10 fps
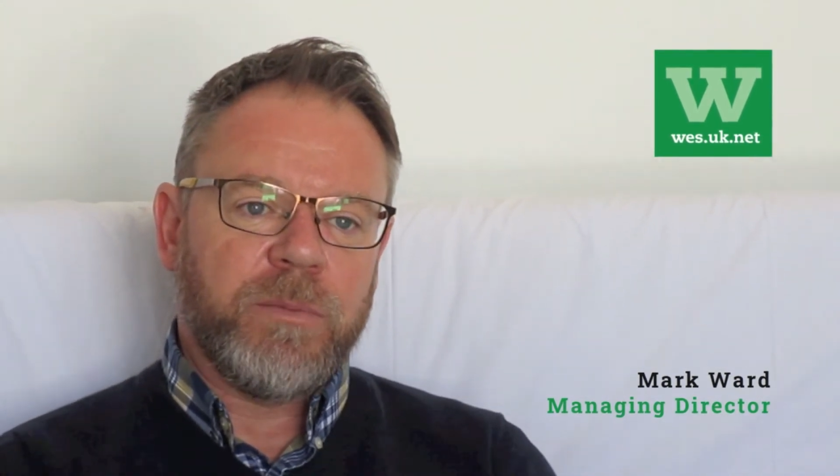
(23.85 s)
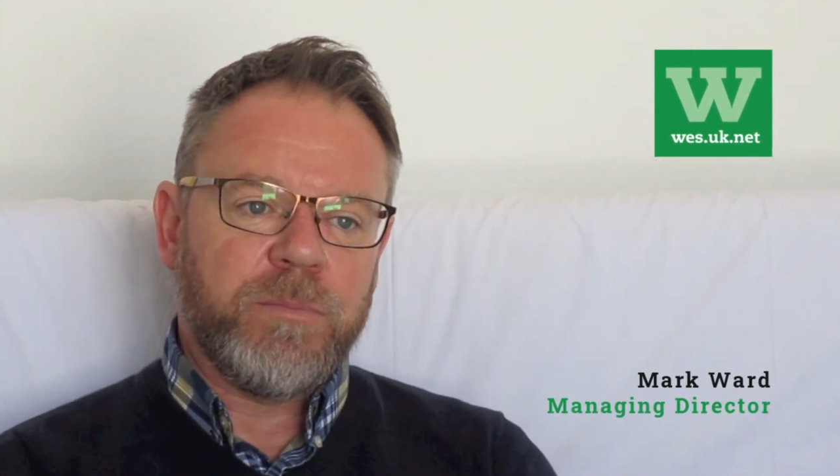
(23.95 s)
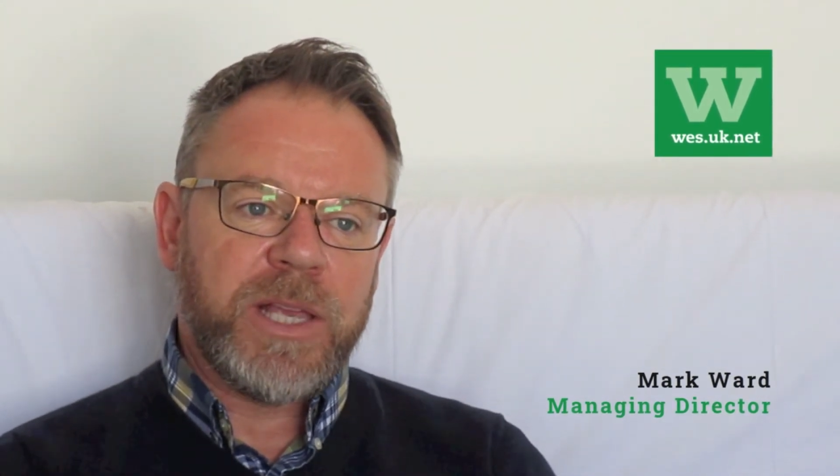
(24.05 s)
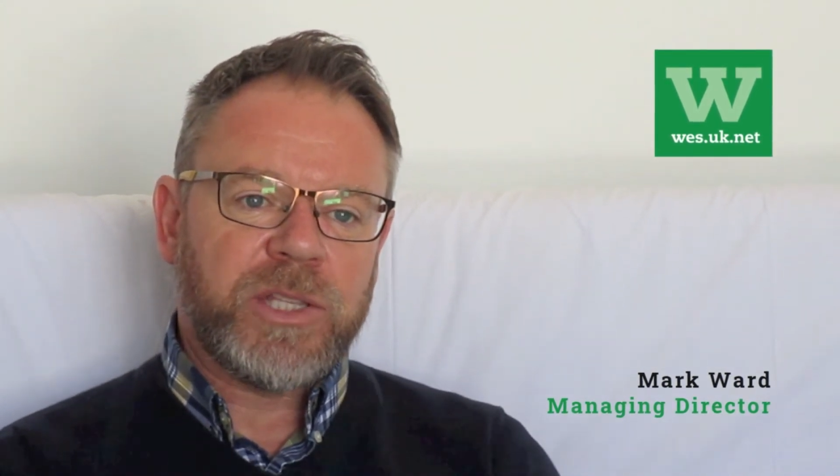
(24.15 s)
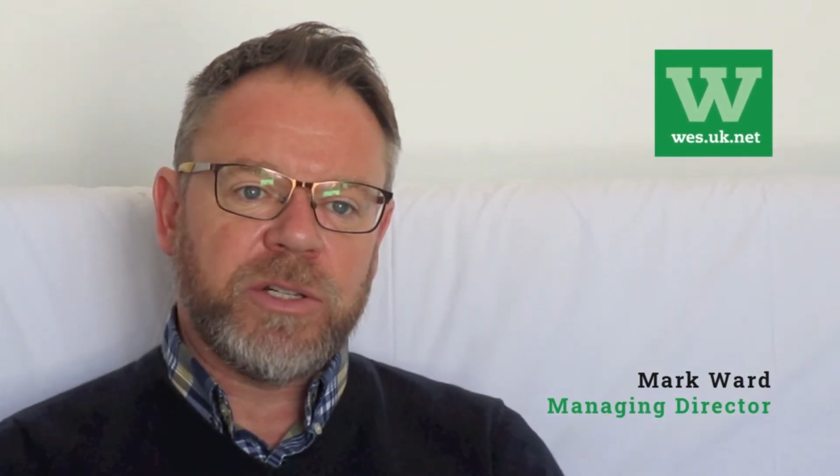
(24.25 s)

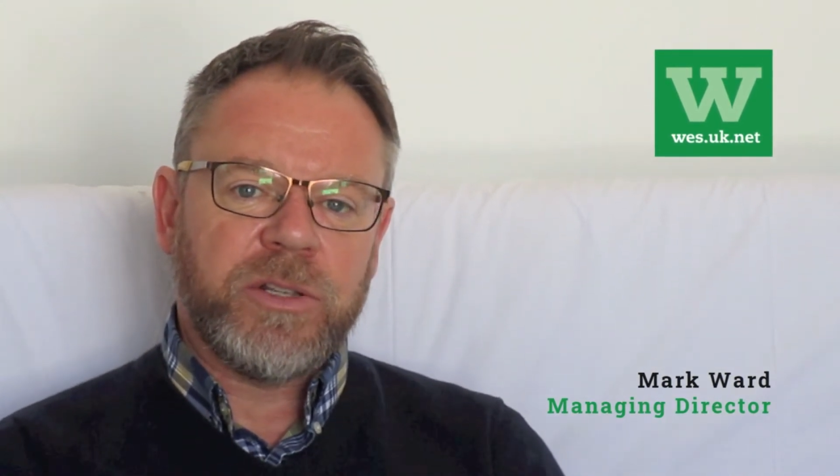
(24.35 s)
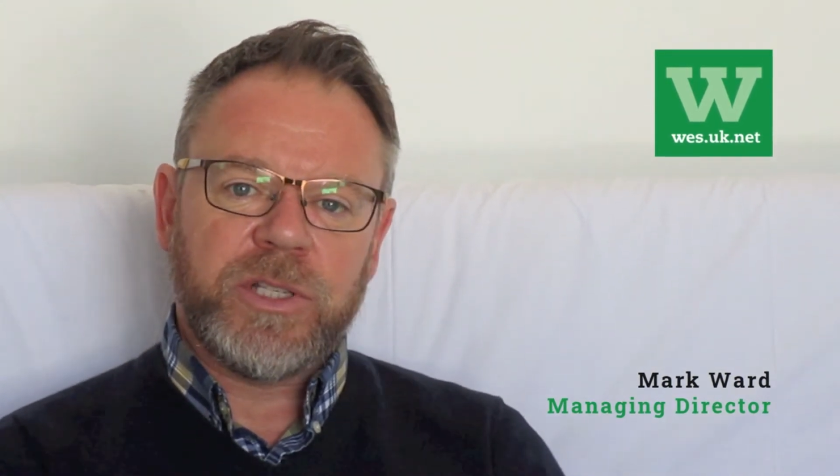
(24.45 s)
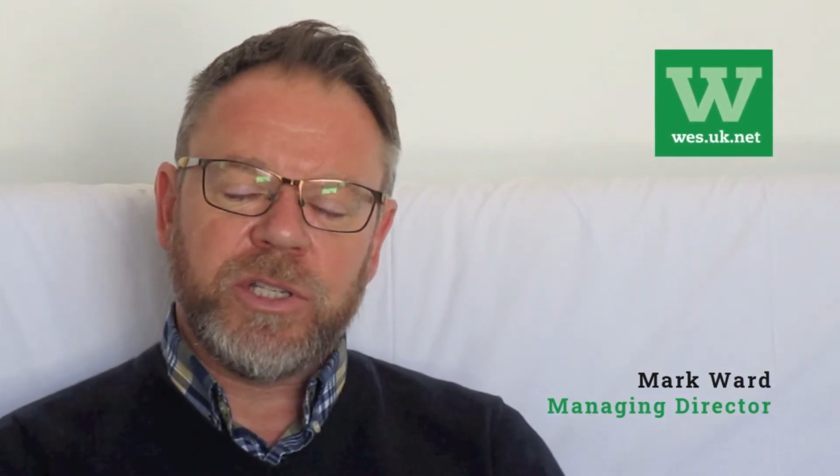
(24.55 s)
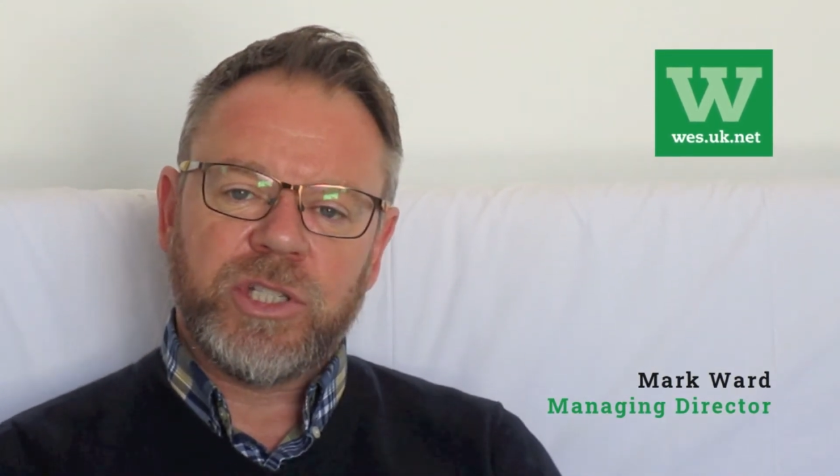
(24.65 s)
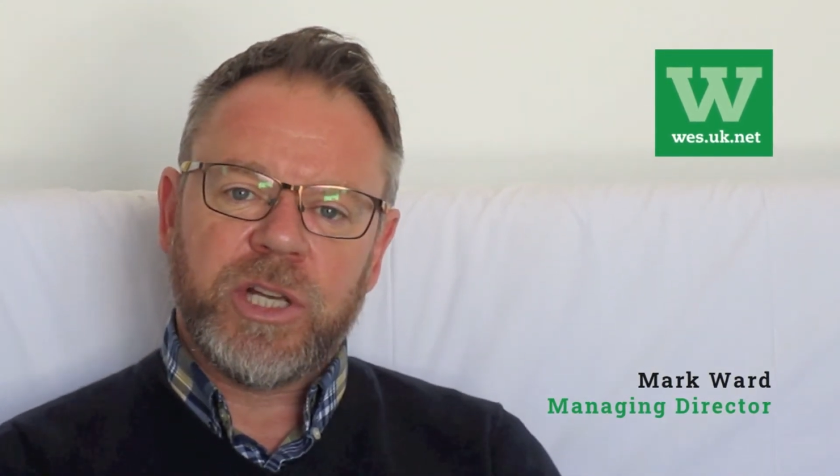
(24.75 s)
Maintenance
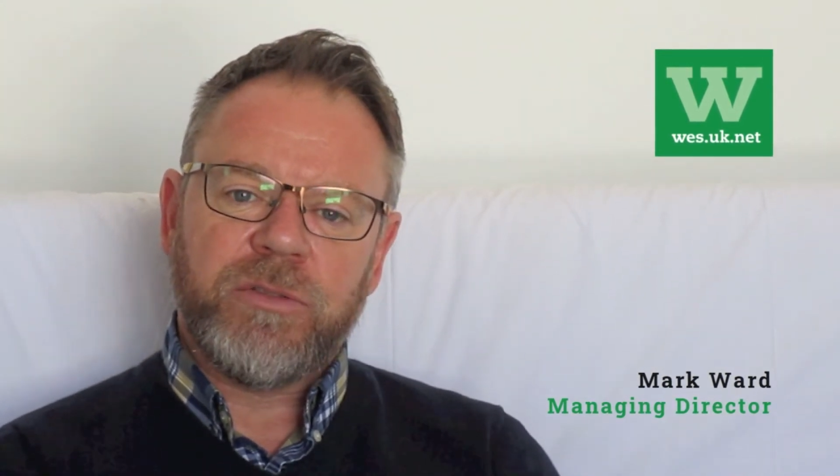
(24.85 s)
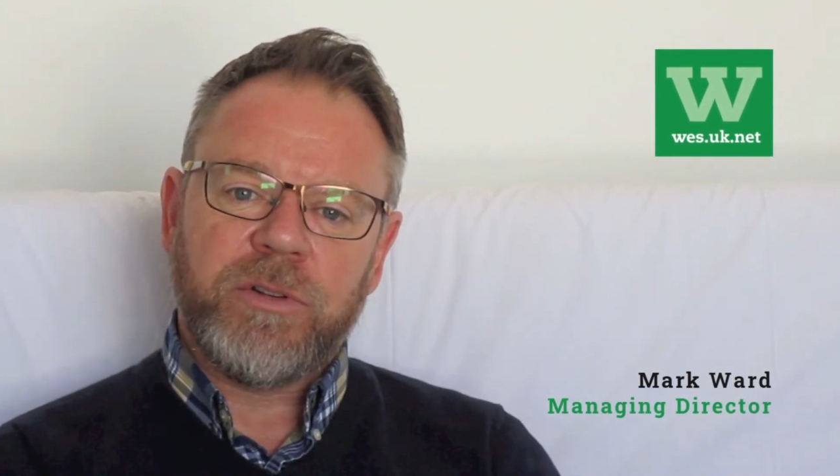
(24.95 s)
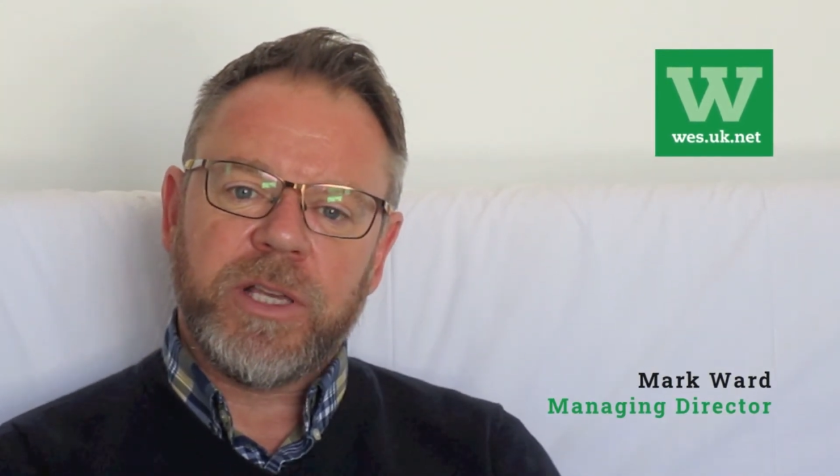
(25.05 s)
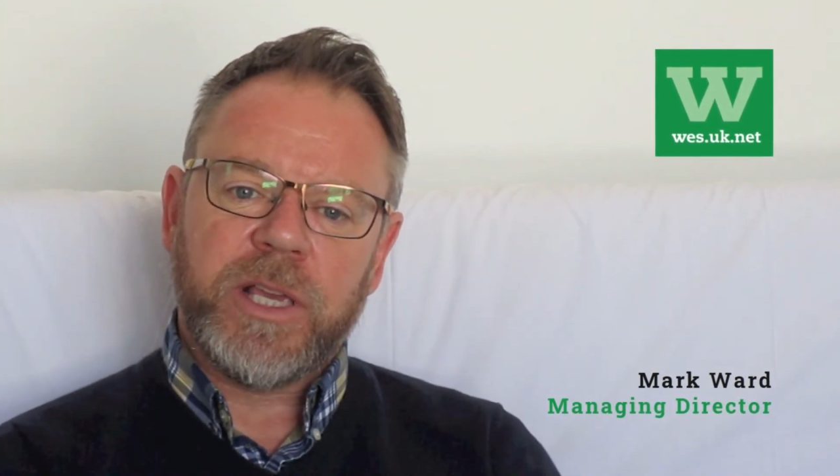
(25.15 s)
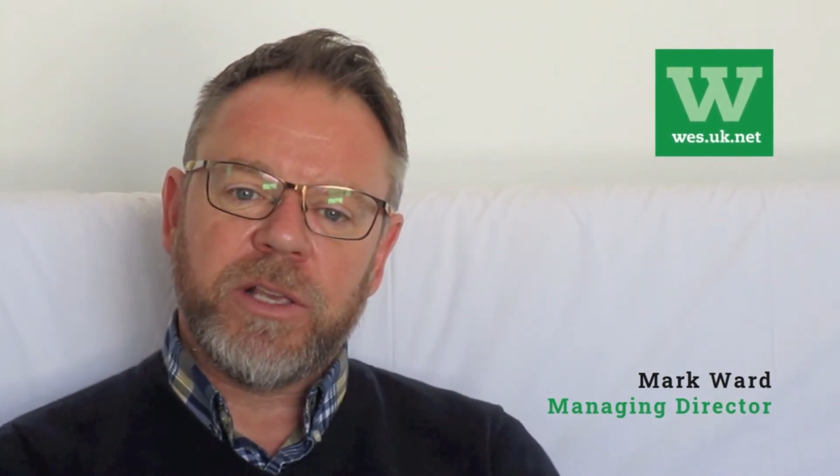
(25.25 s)
is
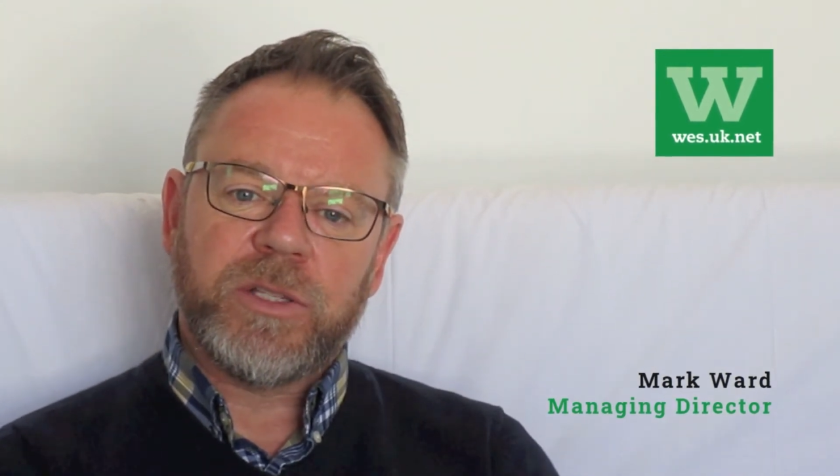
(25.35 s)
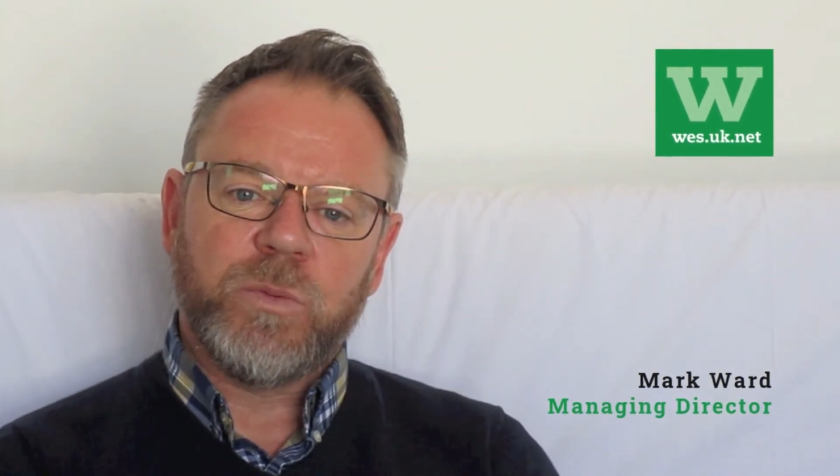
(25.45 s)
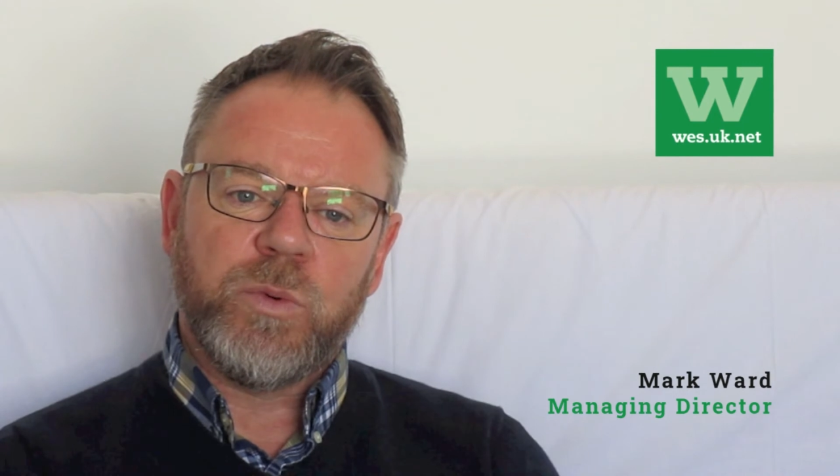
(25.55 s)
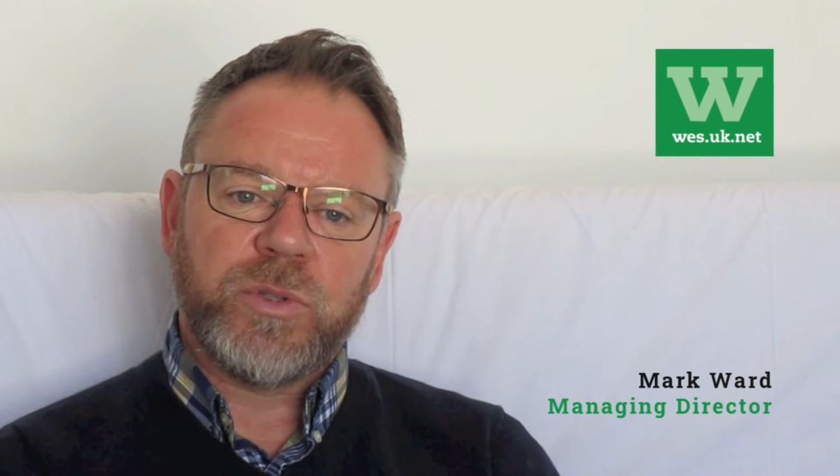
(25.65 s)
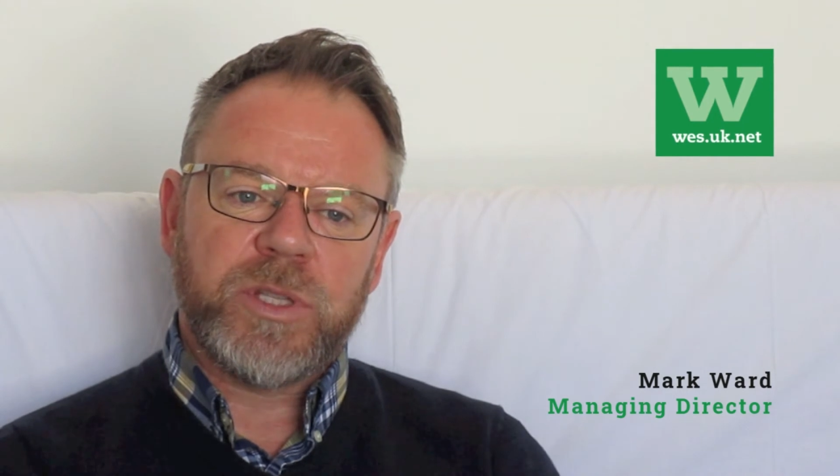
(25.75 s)
generally geared
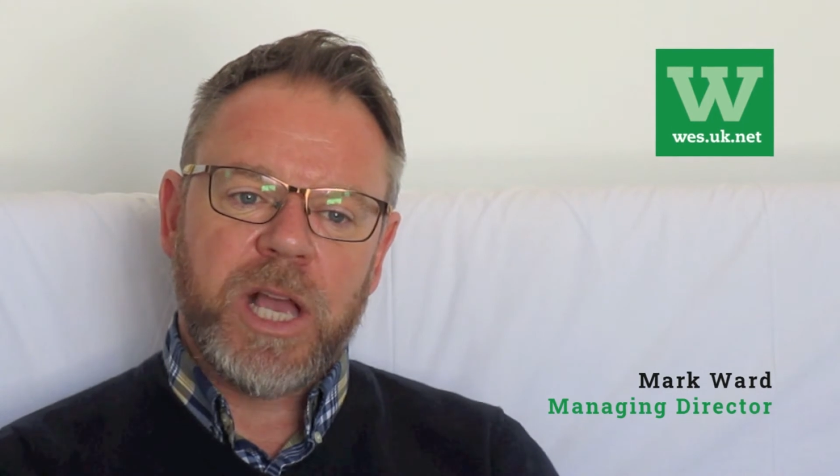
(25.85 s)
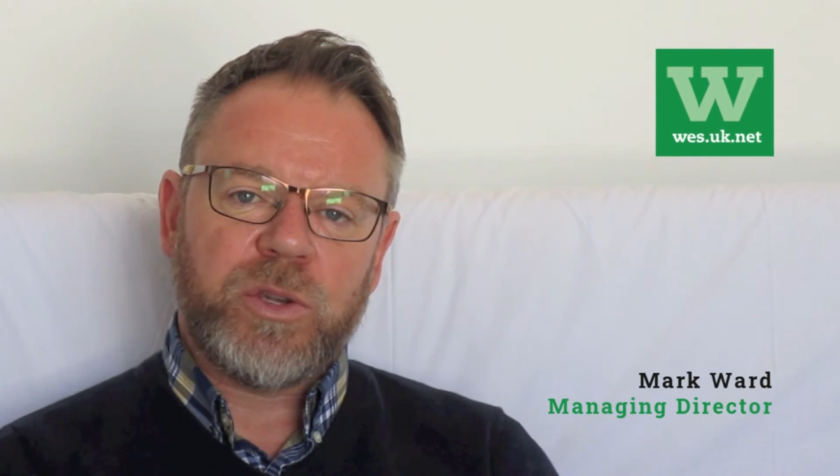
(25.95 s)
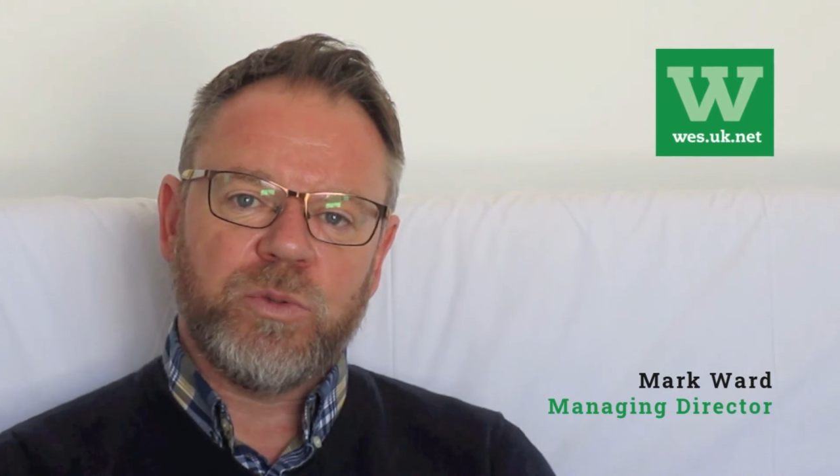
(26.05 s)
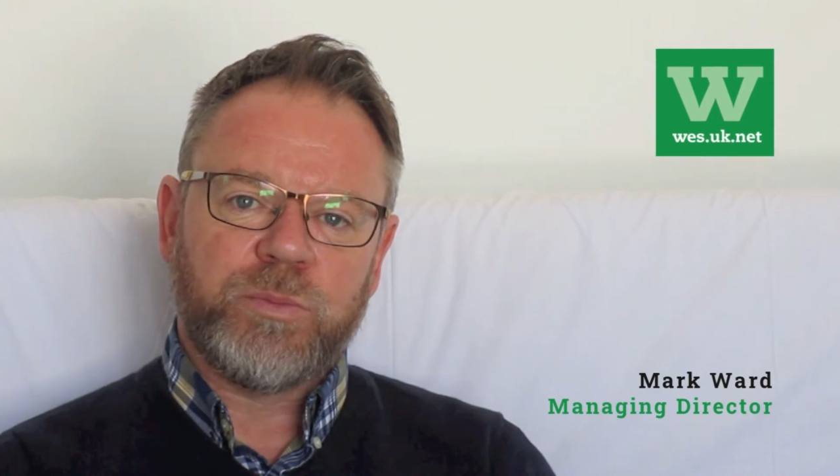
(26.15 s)
towards the actual